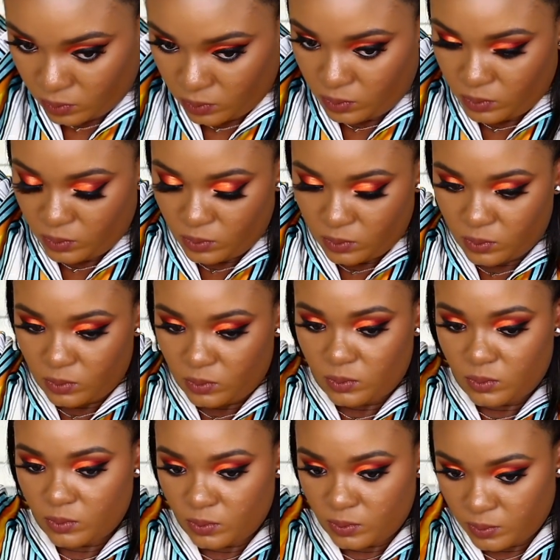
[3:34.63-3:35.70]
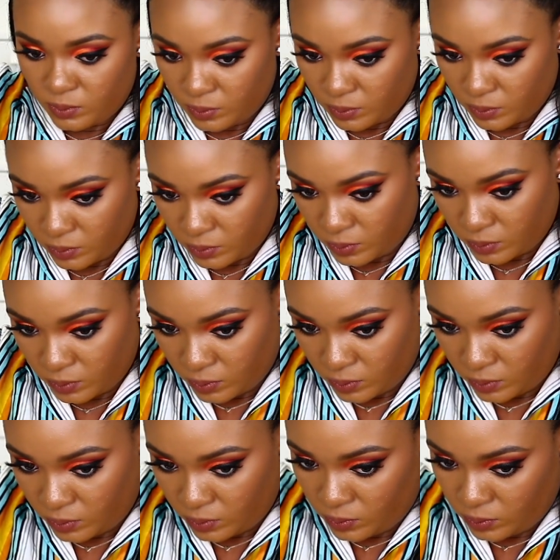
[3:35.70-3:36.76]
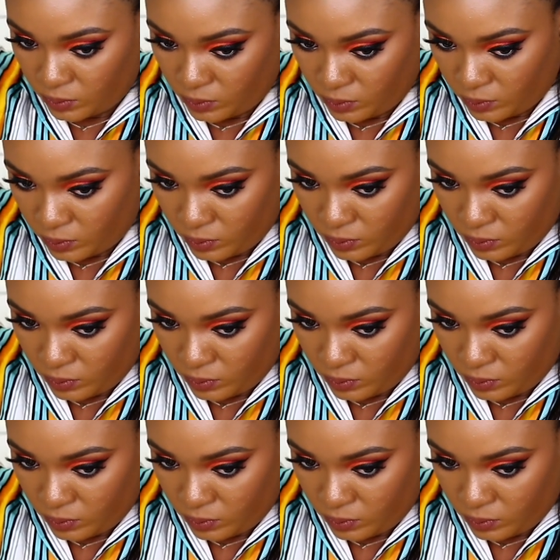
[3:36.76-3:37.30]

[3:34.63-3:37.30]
(no one is talking)